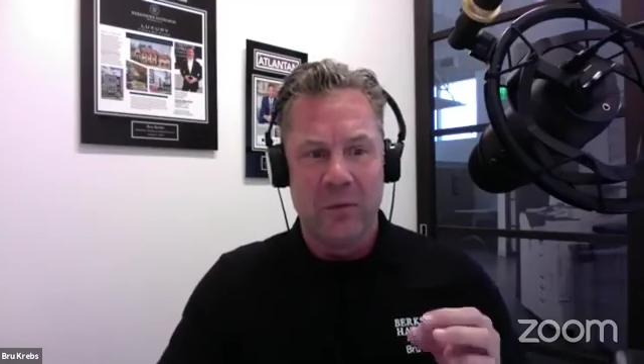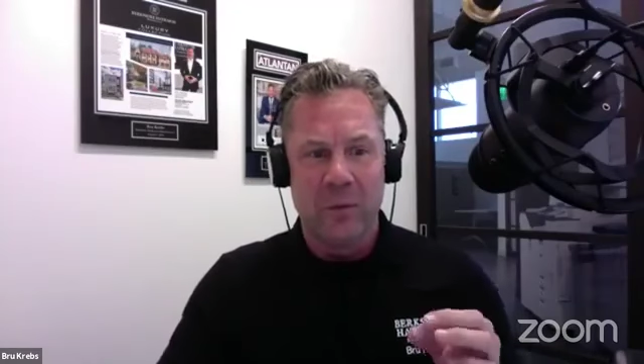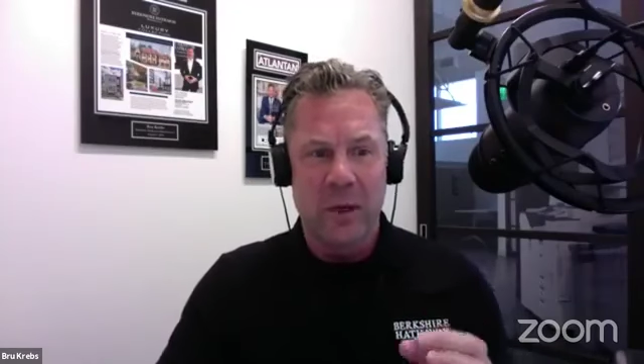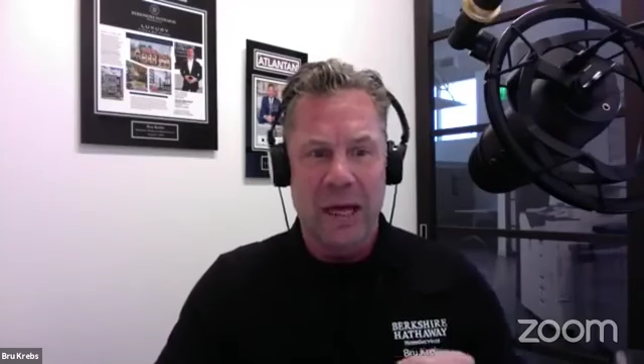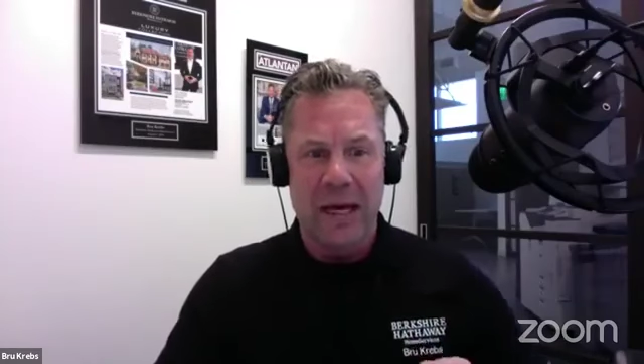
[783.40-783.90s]

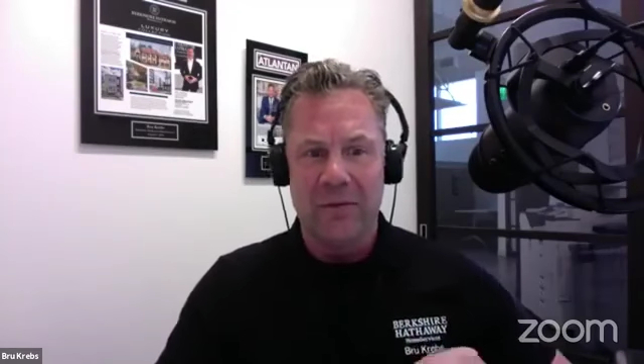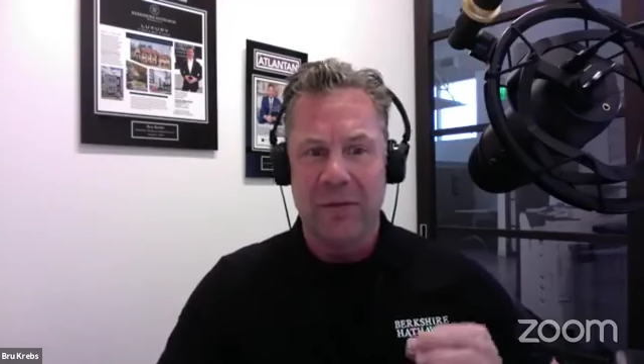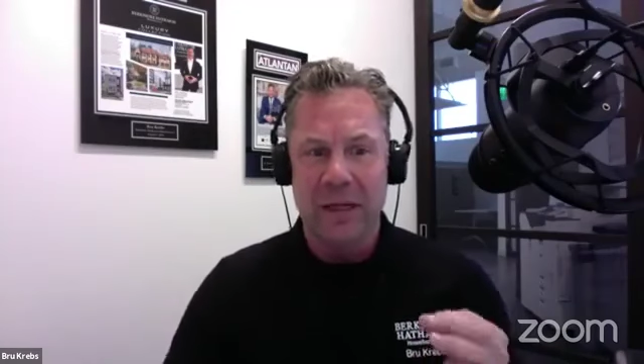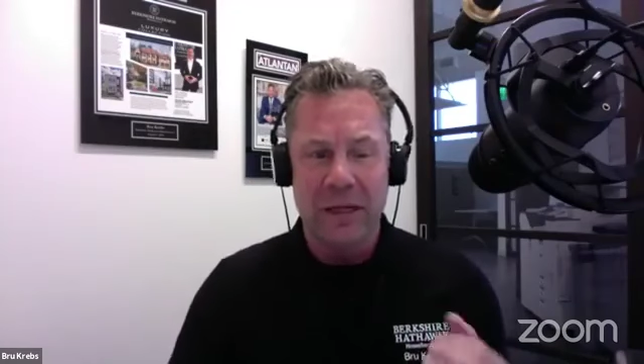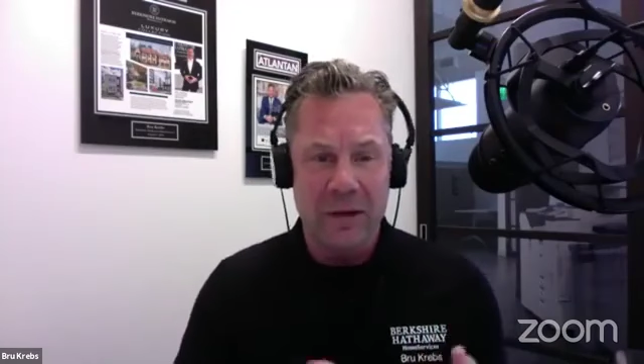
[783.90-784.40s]
We have
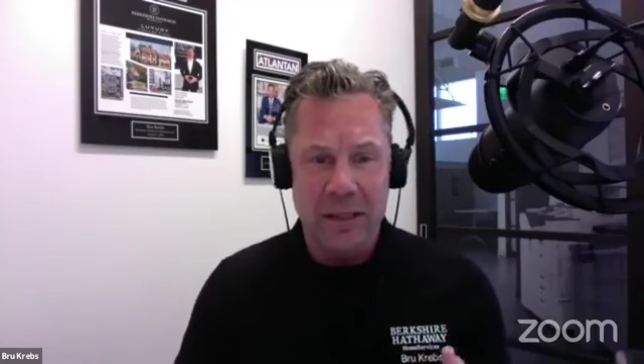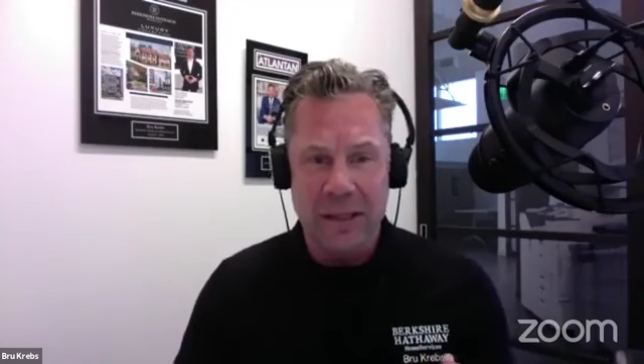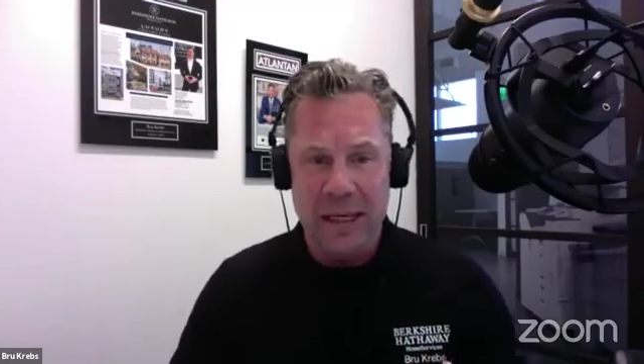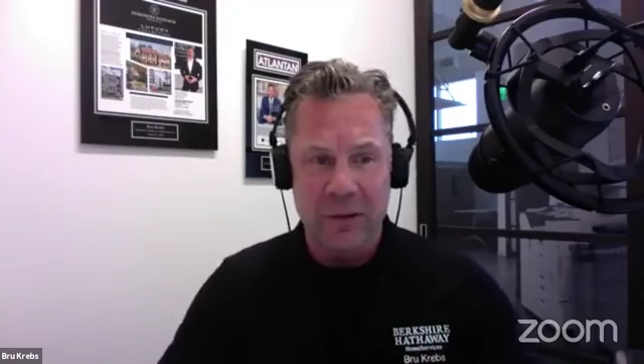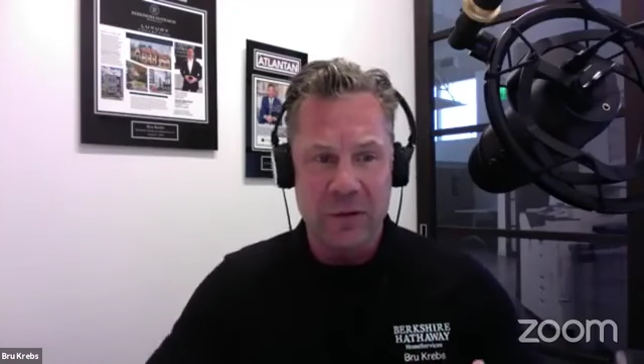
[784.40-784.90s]
here in
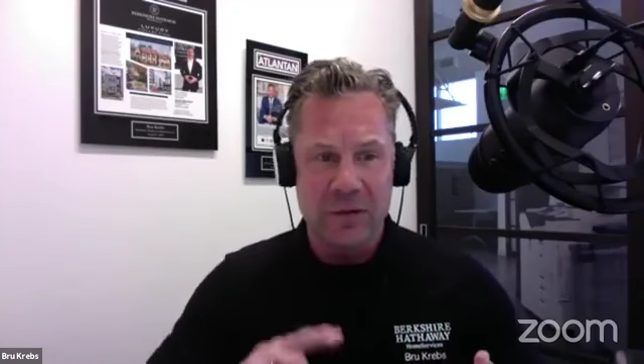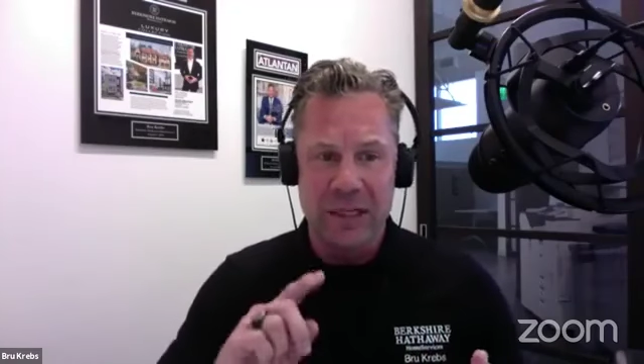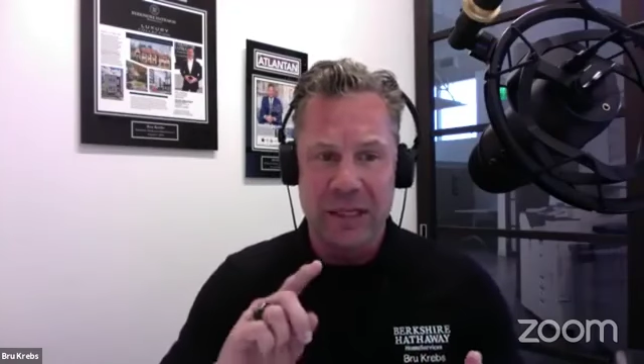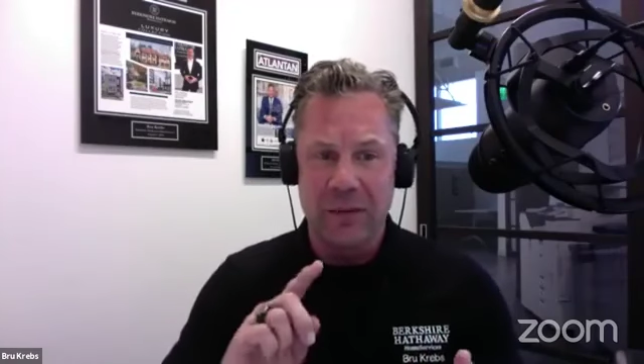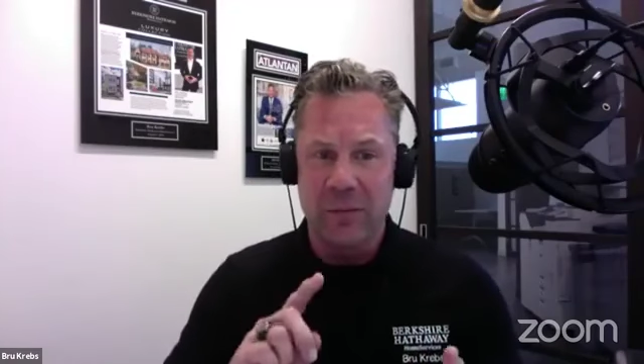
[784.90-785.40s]
Atlanta, we've seen